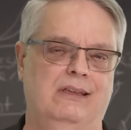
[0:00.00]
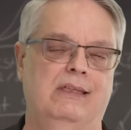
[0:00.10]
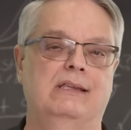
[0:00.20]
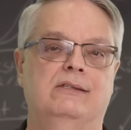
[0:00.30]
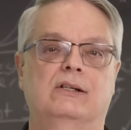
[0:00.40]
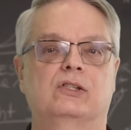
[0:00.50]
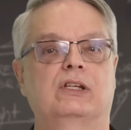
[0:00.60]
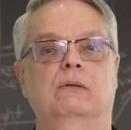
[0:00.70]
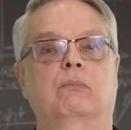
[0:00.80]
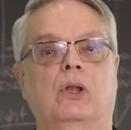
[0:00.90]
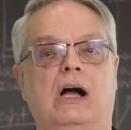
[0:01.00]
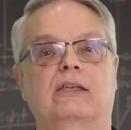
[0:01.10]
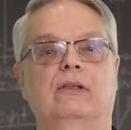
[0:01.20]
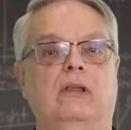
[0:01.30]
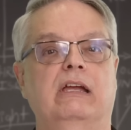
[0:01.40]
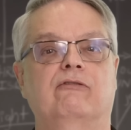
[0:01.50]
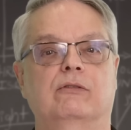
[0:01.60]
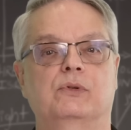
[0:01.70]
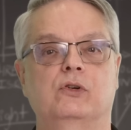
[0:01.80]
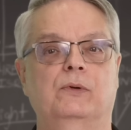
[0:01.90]
That dust can block the light
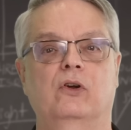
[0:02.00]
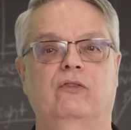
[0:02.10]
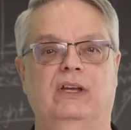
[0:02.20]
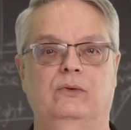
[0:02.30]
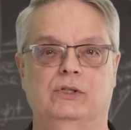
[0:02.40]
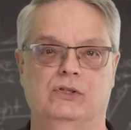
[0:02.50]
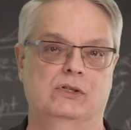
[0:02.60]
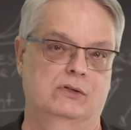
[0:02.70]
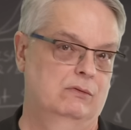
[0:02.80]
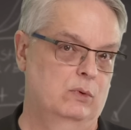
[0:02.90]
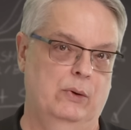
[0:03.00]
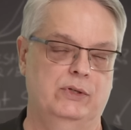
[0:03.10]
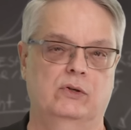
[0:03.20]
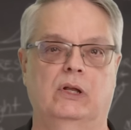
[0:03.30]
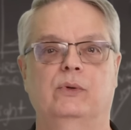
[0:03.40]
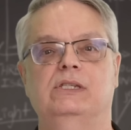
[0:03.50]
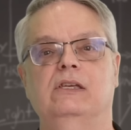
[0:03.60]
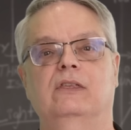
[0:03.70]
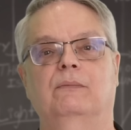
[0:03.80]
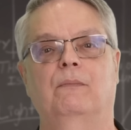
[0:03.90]
from supernovae, which is why we don't always
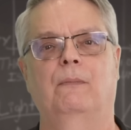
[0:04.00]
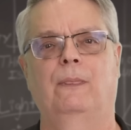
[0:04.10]
see them.